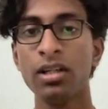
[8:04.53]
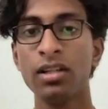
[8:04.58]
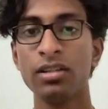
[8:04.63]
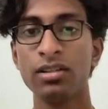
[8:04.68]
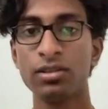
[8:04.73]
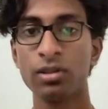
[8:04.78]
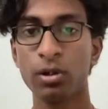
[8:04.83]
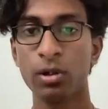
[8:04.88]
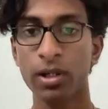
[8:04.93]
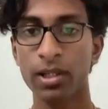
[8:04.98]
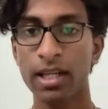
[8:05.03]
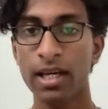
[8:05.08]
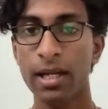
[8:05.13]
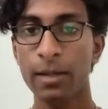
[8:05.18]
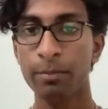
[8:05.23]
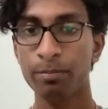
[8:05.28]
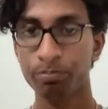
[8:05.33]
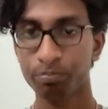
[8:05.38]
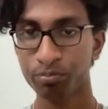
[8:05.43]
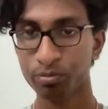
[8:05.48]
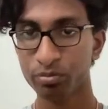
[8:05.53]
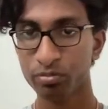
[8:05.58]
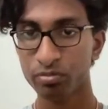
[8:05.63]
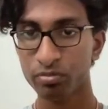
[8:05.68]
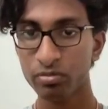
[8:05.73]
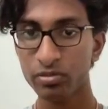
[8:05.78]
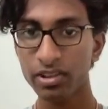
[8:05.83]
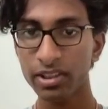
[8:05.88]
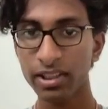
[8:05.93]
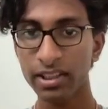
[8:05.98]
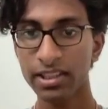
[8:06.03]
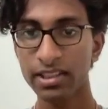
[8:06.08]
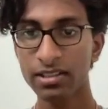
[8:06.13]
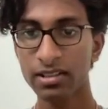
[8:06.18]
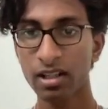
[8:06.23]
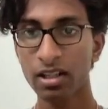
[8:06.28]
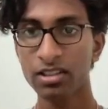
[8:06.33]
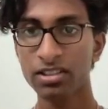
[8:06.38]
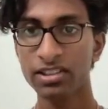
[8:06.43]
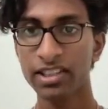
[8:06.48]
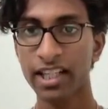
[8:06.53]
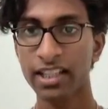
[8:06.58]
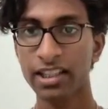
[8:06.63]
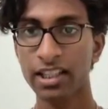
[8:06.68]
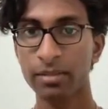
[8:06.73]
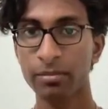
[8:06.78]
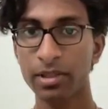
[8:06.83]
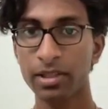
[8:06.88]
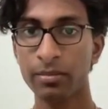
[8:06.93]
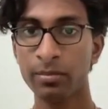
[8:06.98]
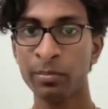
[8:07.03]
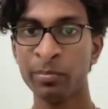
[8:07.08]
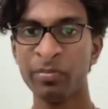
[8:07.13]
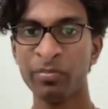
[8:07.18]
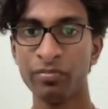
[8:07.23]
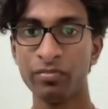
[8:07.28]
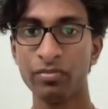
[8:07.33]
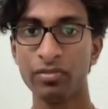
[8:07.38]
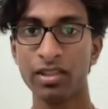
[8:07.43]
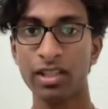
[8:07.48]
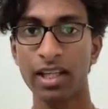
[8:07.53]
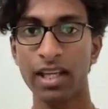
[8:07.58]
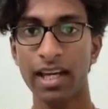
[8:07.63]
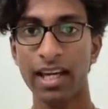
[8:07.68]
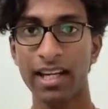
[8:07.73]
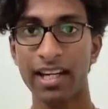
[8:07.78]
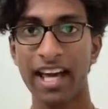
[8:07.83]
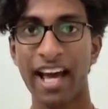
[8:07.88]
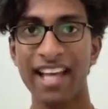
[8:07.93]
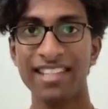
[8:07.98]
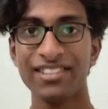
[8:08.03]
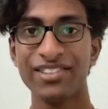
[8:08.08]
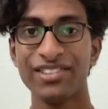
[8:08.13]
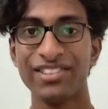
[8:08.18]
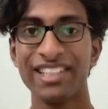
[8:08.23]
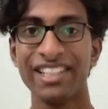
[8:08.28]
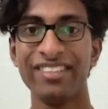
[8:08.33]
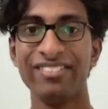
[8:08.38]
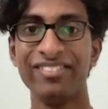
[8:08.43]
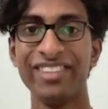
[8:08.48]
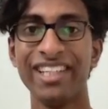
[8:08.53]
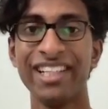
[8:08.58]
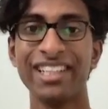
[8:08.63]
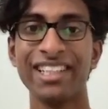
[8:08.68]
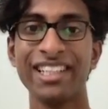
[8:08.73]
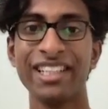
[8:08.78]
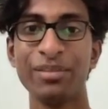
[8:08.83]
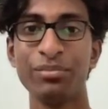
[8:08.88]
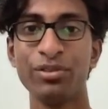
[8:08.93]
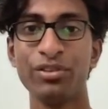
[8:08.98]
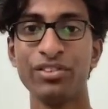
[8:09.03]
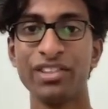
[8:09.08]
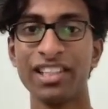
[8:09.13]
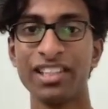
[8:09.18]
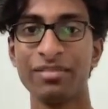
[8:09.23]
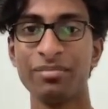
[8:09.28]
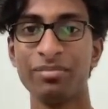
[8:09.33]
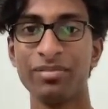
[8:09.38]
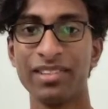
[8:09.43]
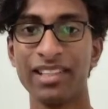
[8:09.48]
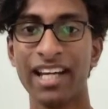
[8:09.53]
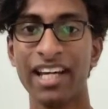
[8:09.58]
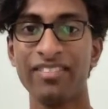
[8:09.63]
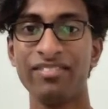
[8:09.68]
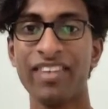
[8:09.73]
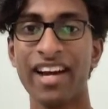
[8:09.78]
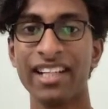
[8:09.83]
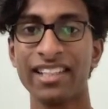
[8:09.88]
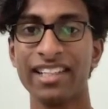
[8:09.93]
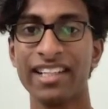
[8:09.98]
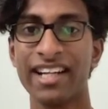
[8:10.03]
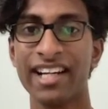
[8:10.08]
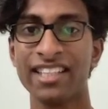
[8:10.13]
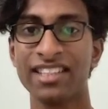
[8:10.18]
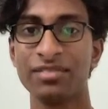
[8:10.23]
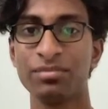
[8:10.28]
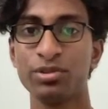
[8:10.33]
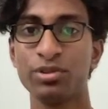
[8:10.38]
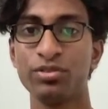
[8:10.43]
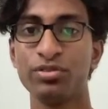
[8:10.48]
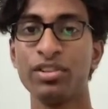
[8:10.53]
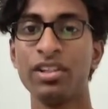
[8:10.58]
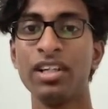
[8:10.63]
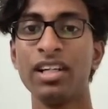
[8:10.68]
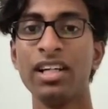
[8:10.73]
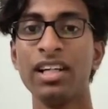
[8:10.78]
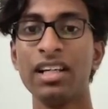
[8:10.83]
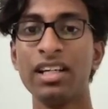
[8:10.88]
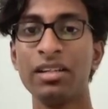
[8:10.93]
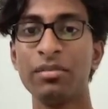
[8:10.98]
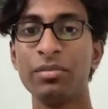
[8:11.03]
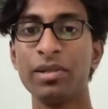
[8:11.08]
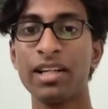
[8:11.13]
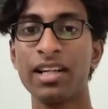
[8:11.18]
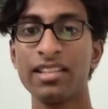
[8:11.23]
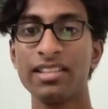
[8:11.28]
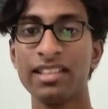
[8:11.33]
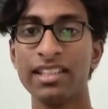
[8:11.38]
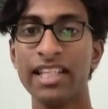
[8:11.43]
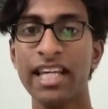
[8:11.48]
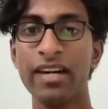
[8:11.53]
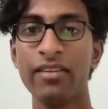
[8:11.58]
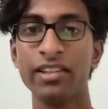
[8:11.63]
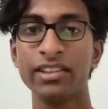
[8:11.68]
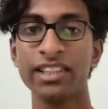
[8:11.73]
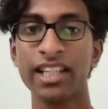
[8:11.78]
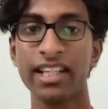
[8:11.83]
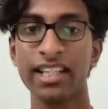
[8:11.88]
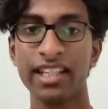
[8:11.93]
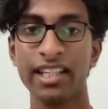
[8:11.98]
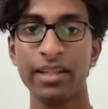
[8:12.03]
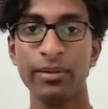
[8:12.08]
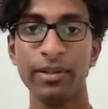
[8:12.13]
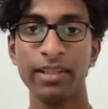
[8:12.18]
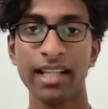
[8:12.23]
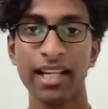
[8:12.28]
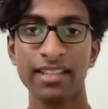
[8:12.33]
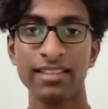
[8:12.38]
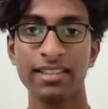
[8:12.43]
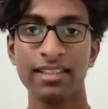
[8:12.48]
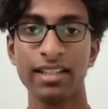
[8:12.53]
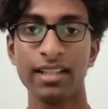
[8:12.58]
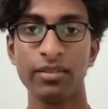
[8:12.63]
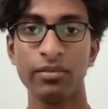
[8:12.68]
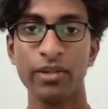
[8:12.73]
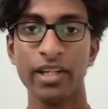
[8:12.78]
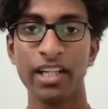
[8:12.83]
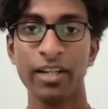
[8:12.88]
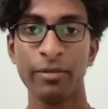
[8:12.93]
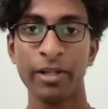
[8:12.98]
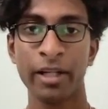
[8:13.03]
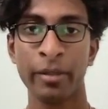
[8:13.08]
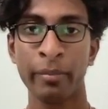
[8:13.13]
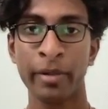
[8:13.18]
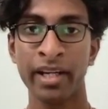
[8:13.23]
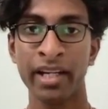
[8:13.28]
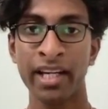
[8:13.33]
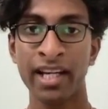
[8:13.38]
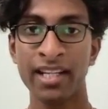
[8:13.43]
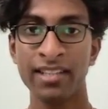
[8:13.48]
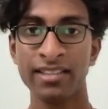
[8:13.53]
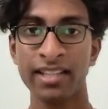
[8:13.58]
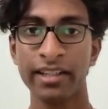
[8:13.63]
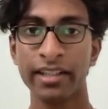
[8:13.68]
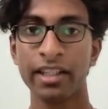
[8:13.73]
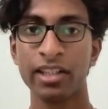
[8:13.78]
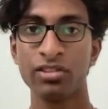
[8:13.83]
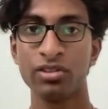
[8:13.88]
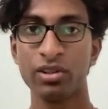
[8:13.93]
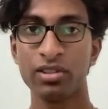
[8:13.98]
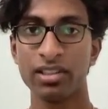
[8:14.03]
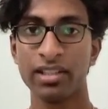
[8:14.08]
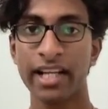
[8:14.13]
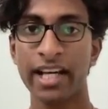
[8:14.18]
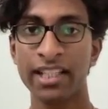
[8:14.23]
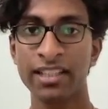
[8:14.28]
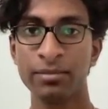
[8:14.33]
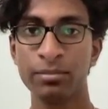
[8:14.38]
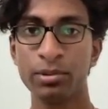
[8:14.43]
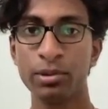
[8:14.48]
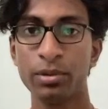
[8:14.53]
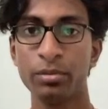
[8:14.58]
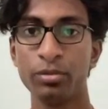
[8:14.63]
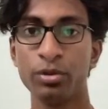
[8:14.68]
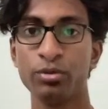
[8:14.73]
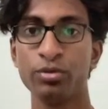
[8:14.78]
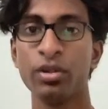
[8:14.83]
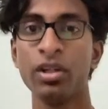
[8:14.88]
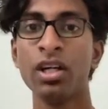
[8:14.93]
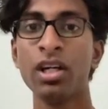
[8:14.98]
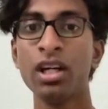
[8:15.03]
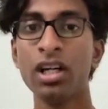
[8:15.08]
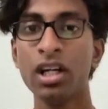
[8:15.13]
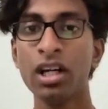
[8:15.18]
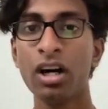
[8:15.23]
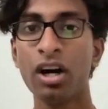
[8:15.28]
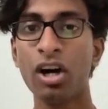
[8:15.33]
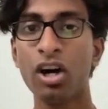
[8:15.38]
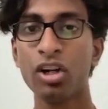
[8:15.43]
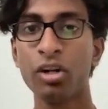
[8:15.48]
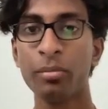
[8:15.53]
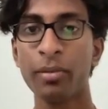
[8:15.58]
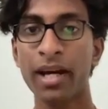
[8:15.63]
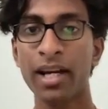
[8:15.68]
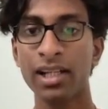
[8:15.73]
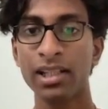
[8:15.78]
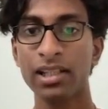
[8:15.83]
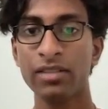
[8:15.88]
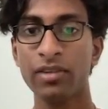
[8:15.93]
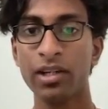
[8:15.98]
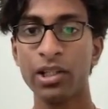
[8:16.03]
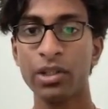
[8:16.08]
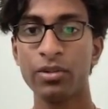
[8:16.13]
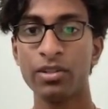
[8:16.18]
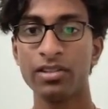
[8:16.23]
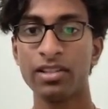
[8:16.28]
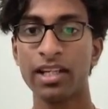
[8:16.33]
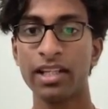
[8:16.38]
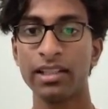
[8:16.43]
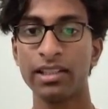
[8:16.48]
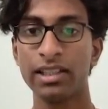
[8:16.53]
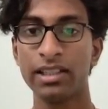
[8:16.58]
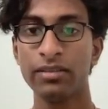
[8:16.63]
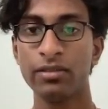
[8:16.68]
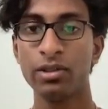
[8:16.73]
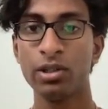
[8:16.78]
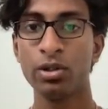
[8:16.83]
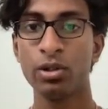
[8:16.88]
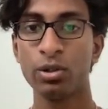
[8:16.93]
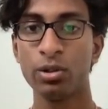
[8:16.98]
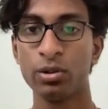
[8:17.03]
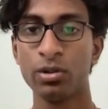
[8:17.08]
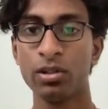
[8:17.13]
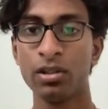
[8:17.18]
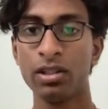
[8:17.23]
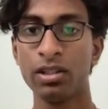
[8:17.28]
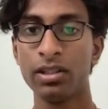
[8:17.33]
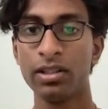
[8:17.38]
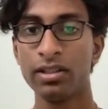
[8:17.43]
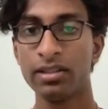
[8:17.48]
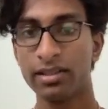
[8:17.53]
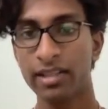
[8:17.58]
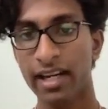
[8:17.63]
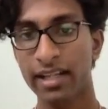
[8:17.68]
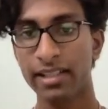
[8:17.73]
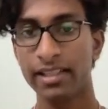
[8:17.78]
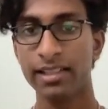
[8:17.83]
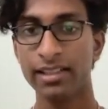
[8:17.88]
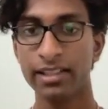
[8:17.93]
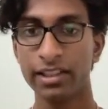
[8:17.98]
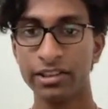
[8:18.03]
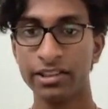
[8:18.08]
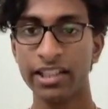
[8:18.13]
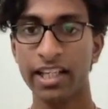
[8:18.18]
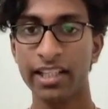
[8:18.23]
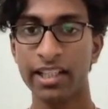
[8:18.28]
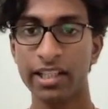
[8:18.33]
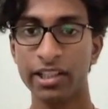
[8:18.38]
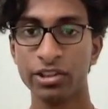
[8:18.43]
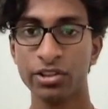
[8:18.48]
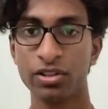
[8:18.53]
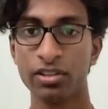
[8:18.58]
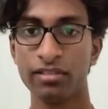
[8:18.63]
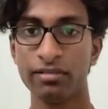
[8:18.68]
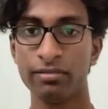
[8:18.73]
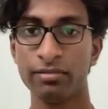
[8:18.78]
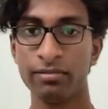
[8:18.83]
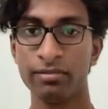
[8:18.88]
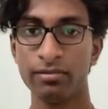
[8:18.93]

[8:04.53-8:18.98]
So again, he starts checking me, and as you see, immediately he moves his knight back to next move because he gave a check. He realized, wait a minute, my knight is hanging, so his next pre-move automatically went to his knight, even though technically checking should have